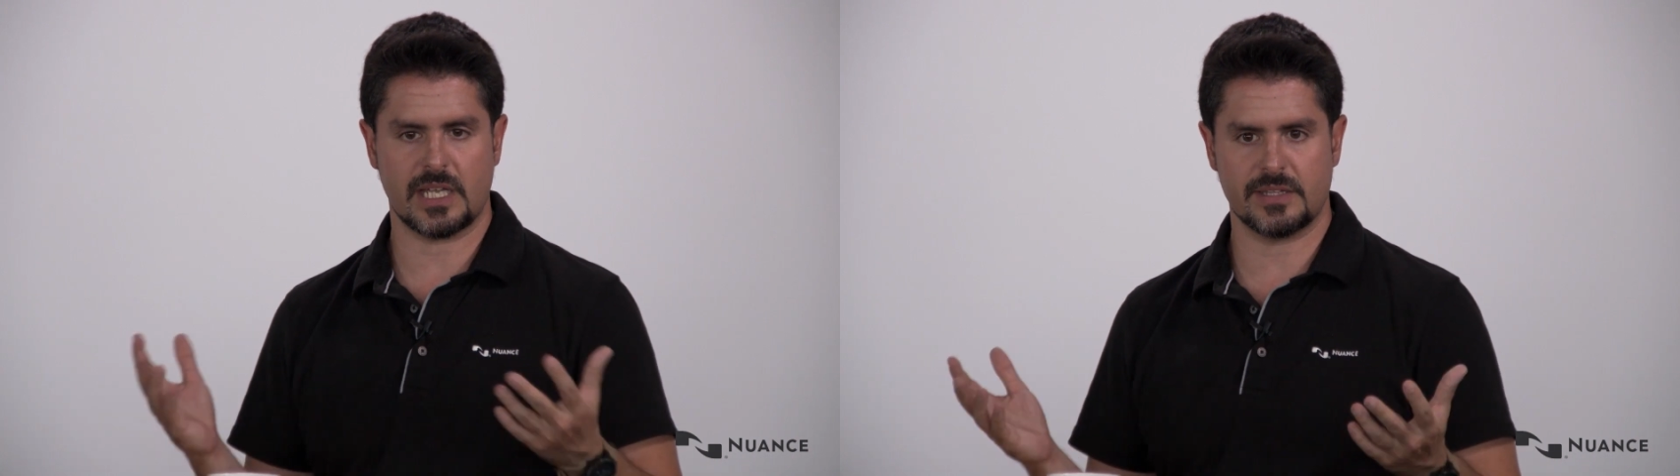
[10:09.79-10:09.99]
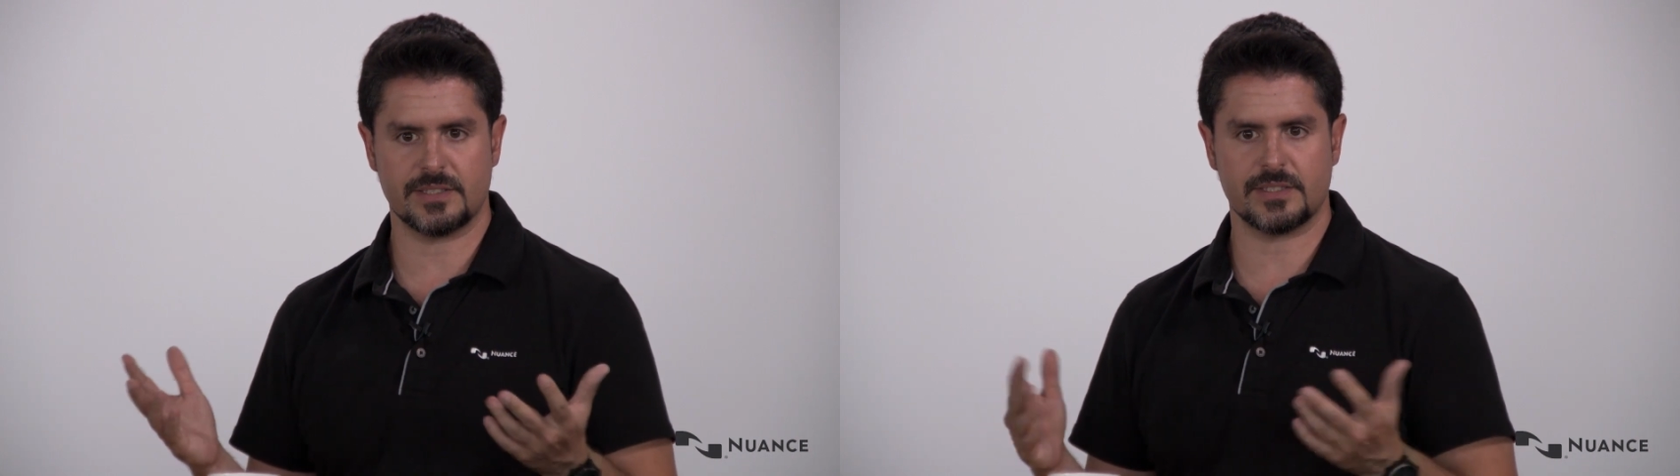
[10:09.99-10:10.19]

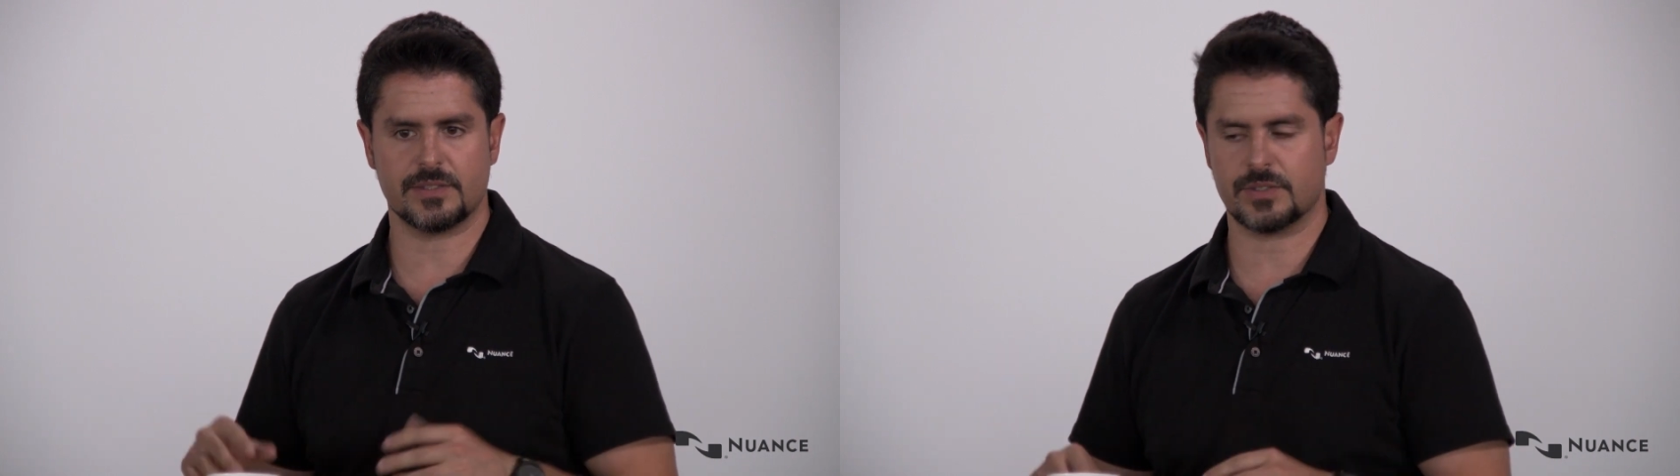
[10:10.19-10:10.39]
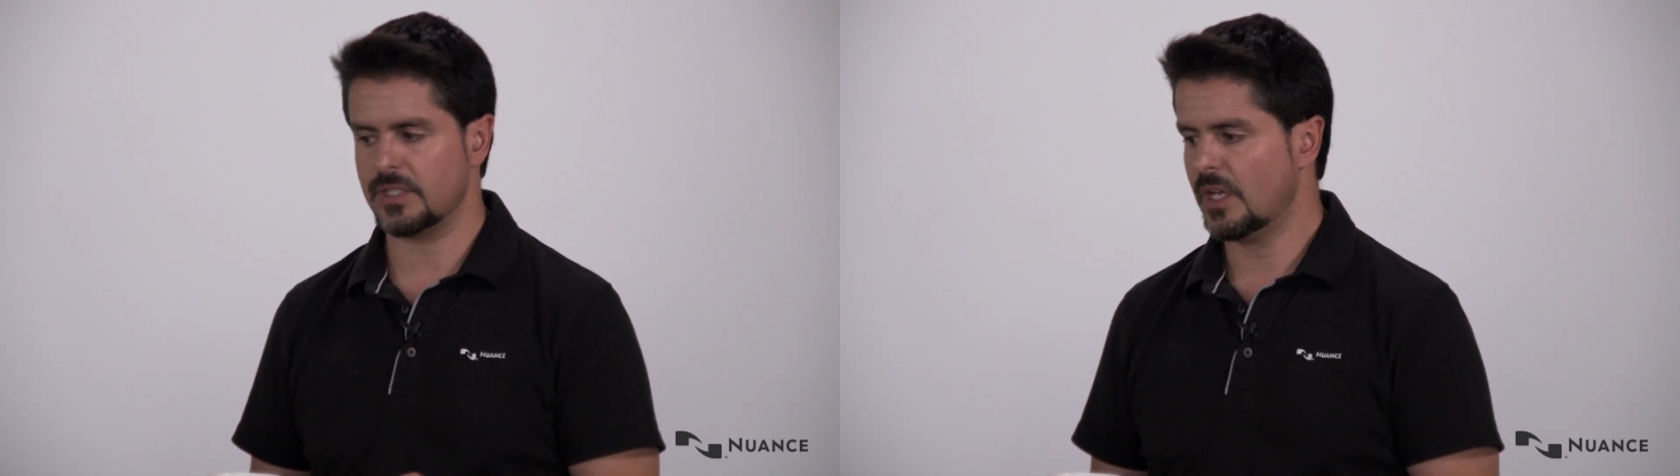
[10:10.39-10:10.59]
And this
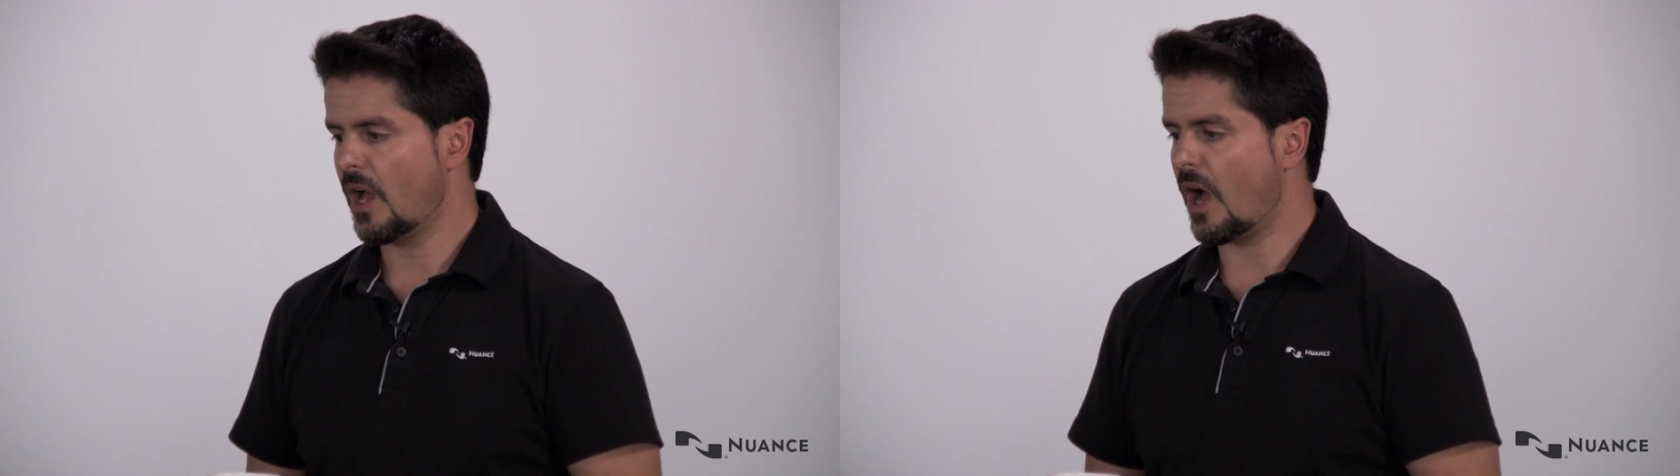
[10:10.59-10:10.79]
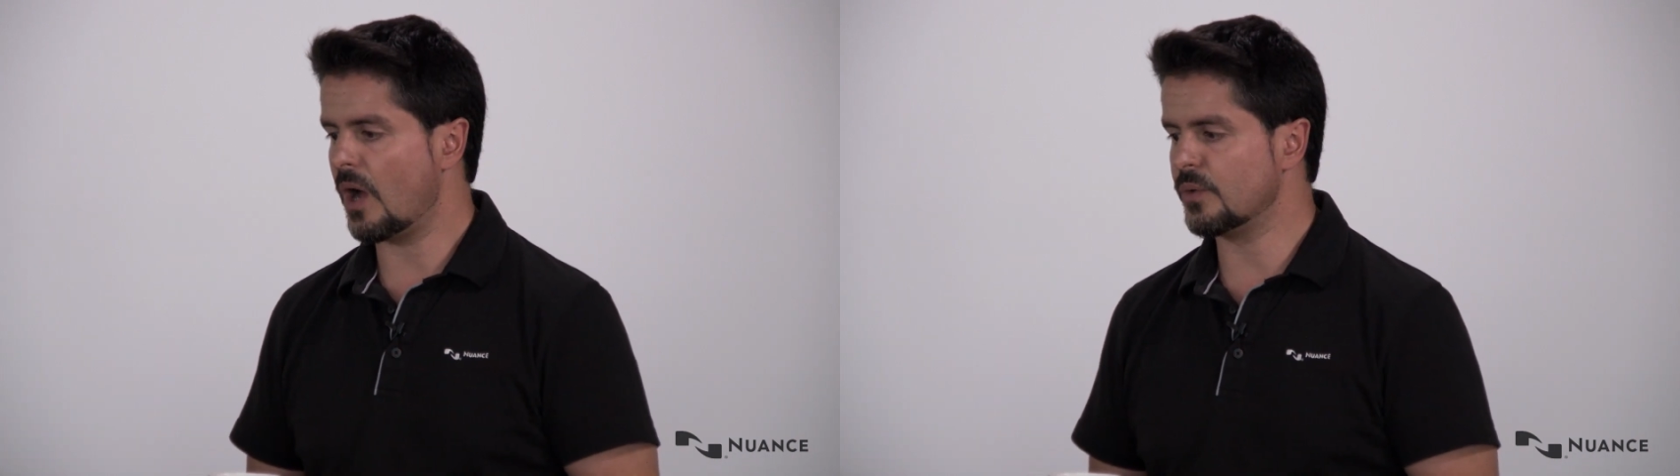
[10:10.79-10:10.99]
is
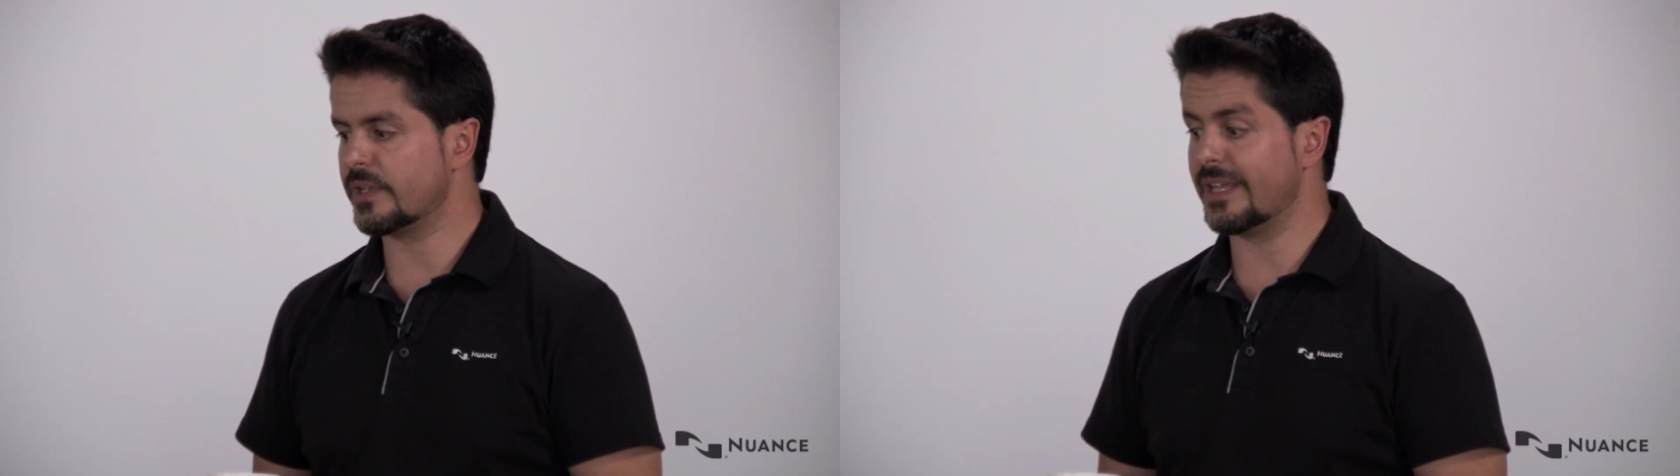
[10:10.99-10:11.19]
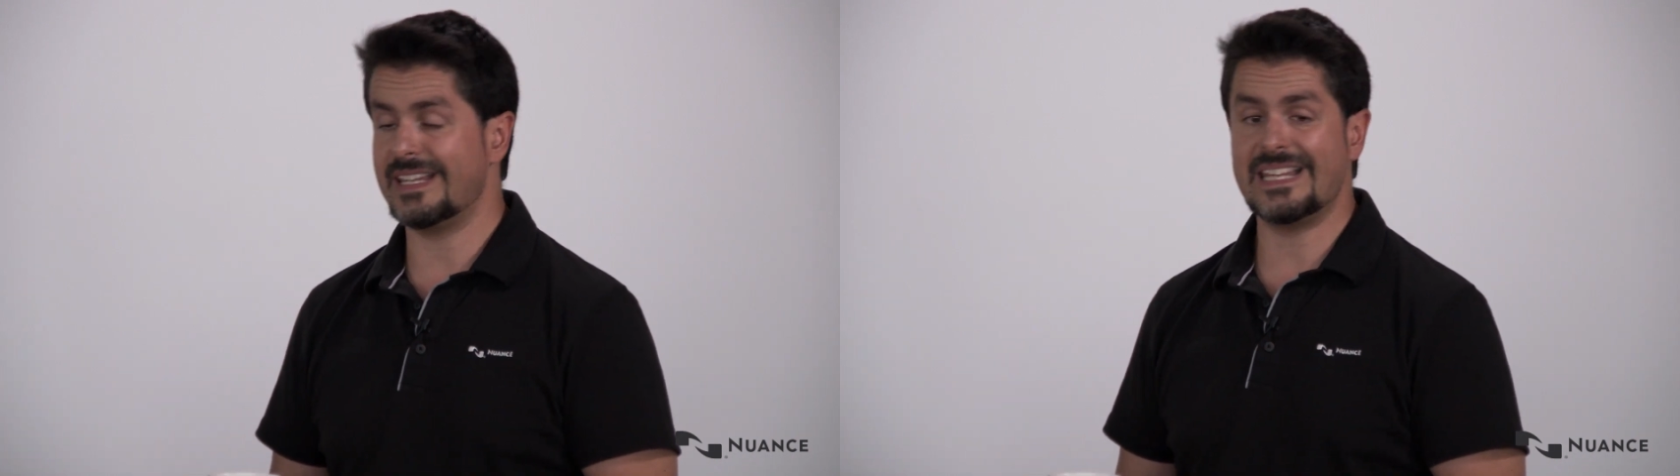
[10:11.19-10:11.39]
how
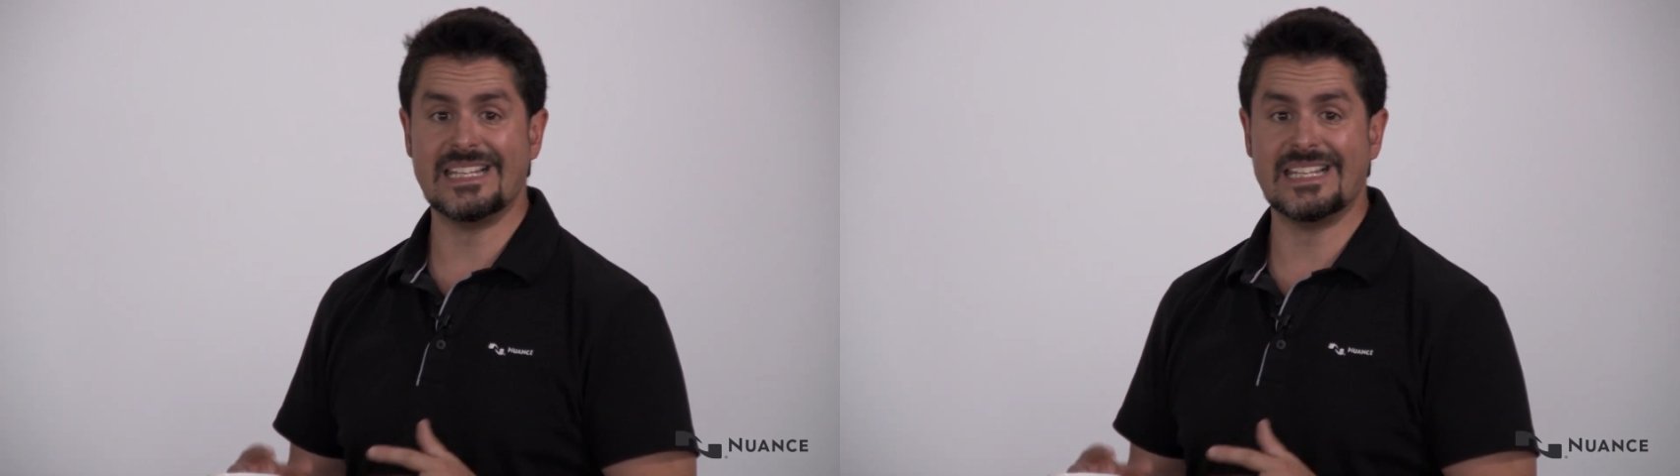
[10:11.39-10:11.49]
you can